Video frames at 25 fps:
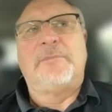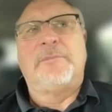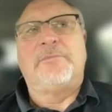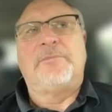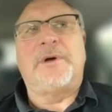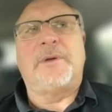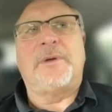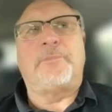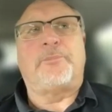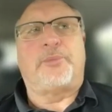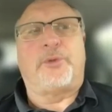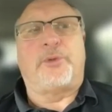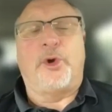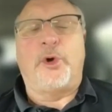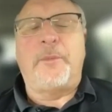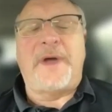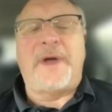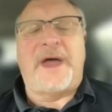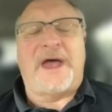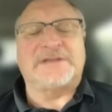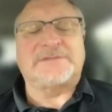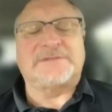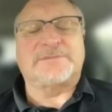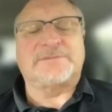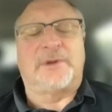But pro
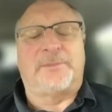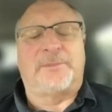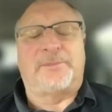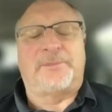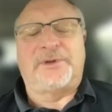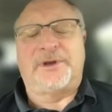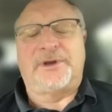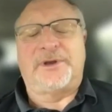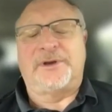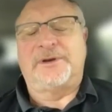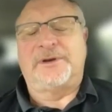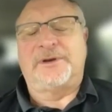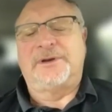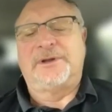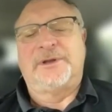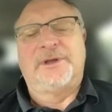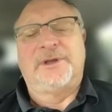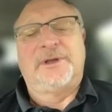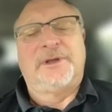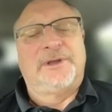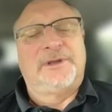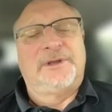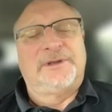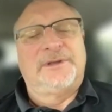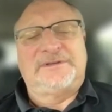basketball player,
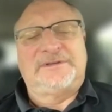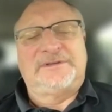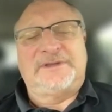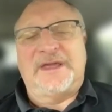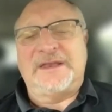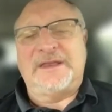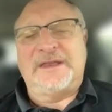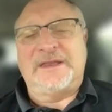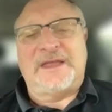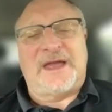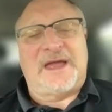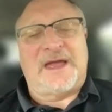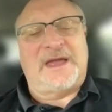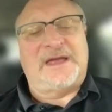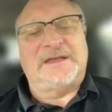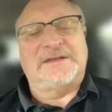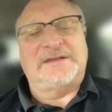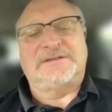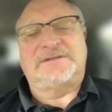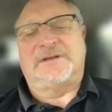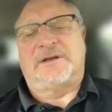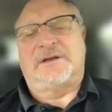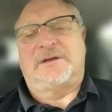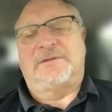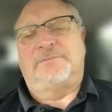ten
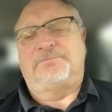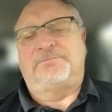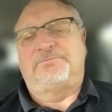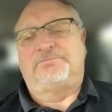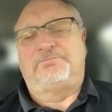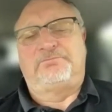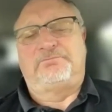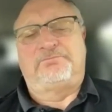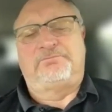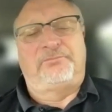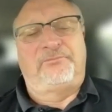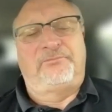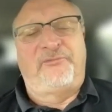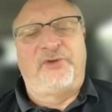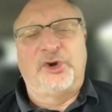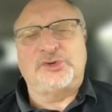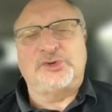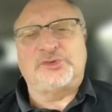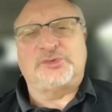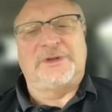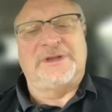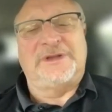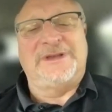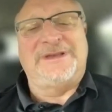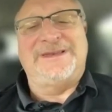guys,
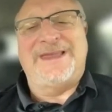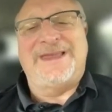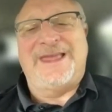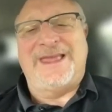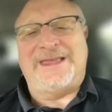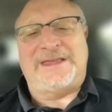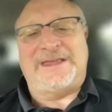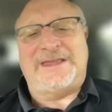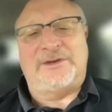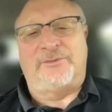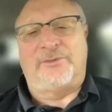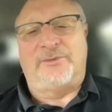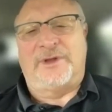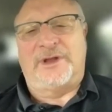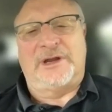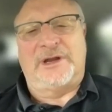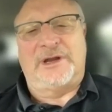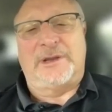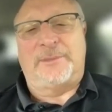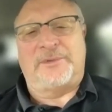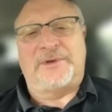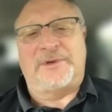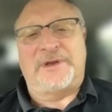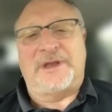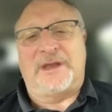virtually naked, running
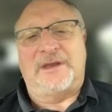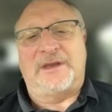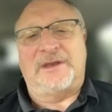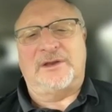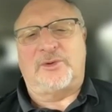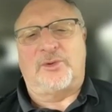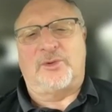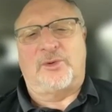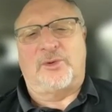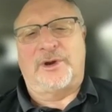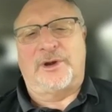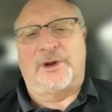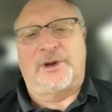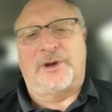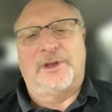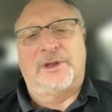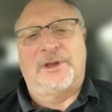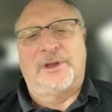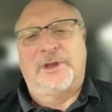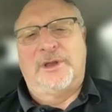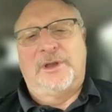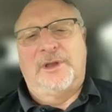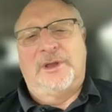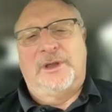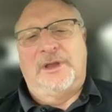up and down the court
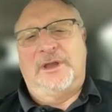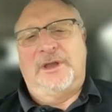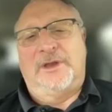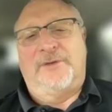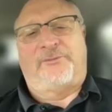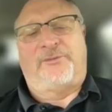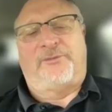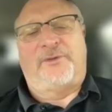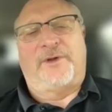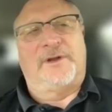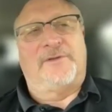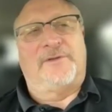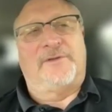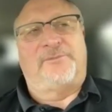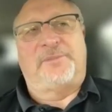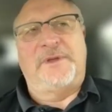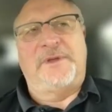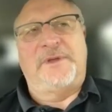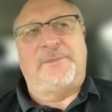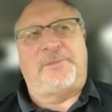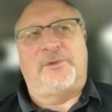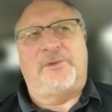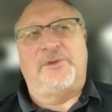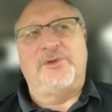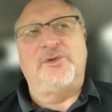in front of
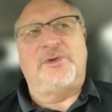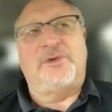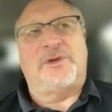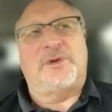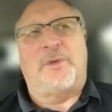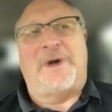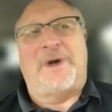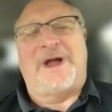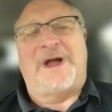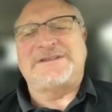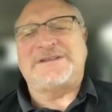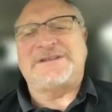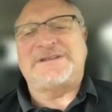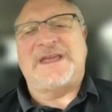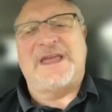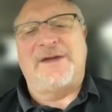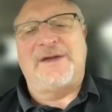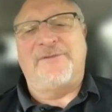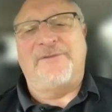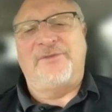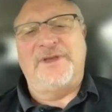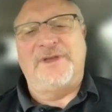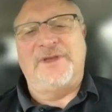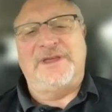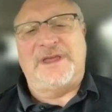people. You can watch
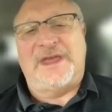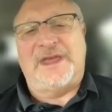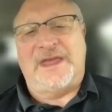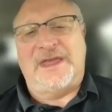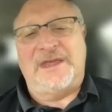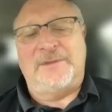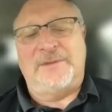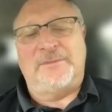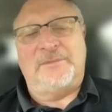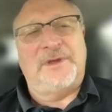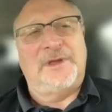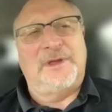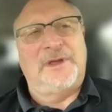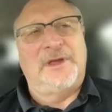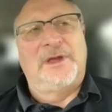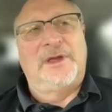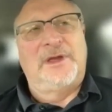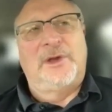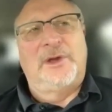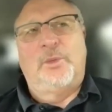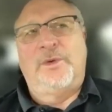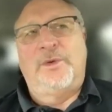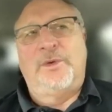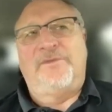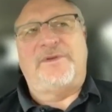every game.
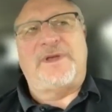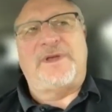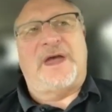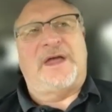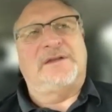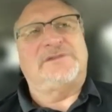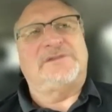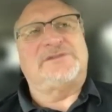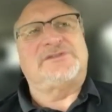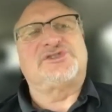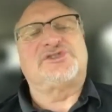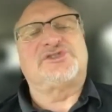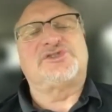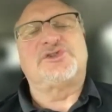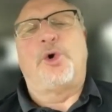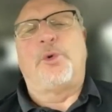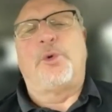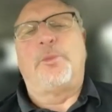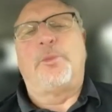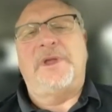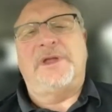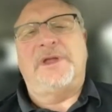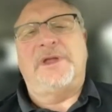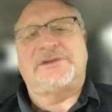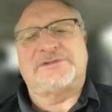We've got so
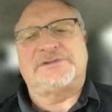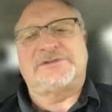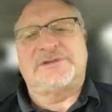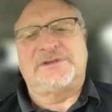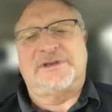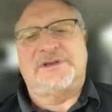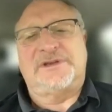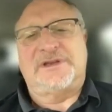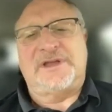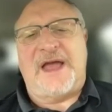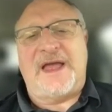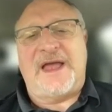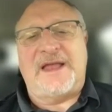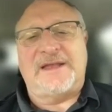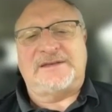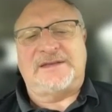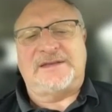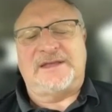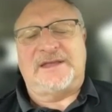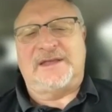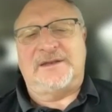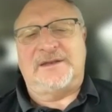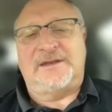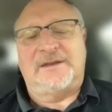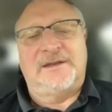much
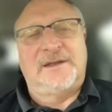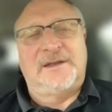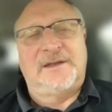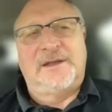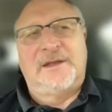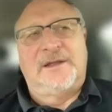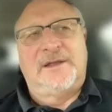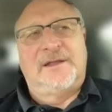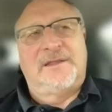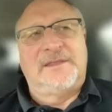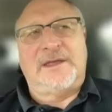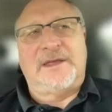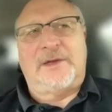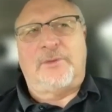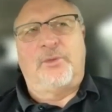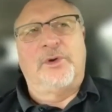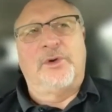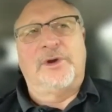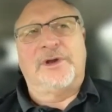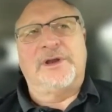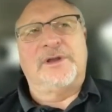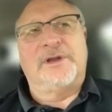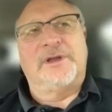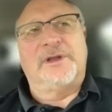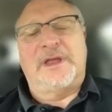content that
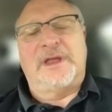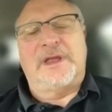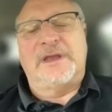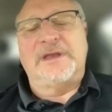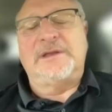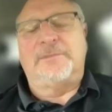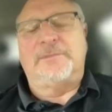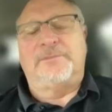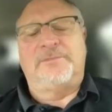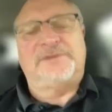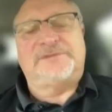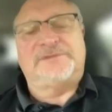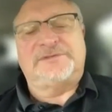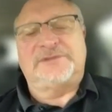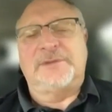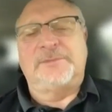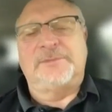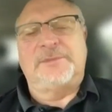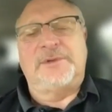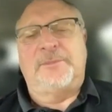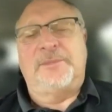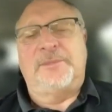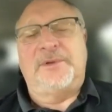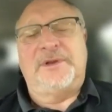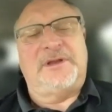we're going to end up. It's going to
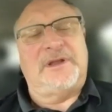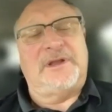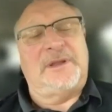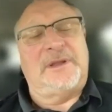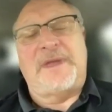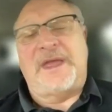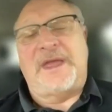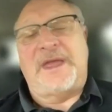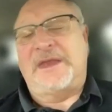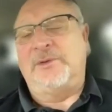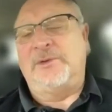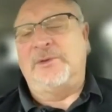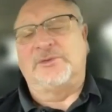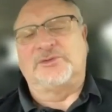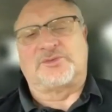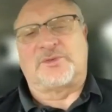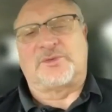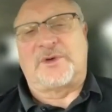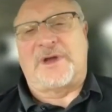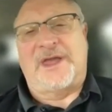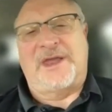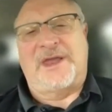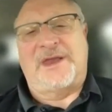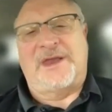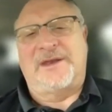be a big. man, he was
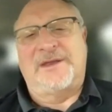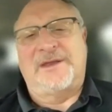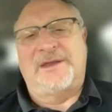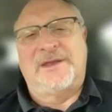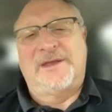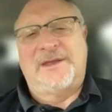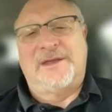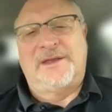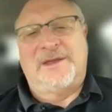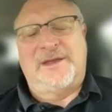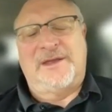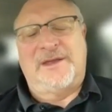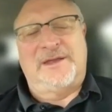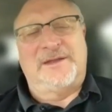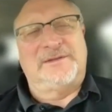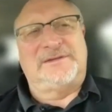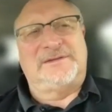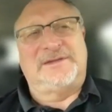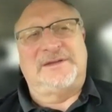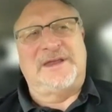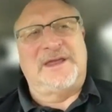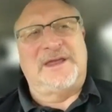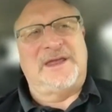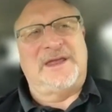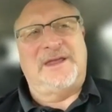right. And
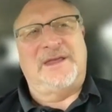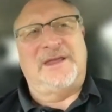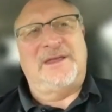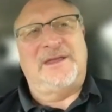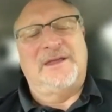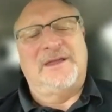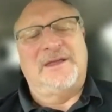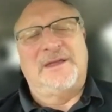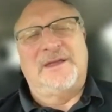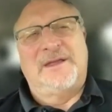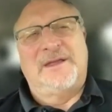today,